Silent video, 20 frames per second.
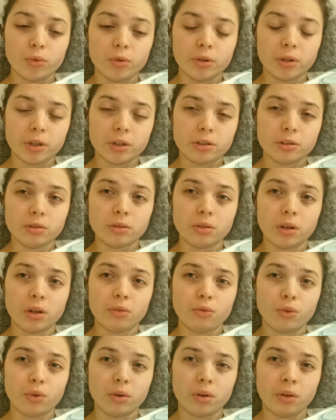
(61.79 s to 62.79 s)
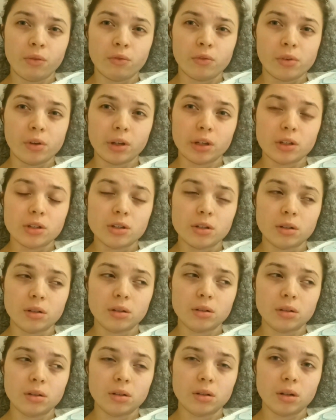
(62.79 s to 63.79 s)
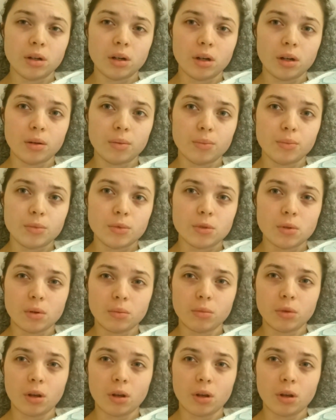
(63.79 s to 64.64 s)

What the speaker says: pretty sure that I've got an infection, so I'm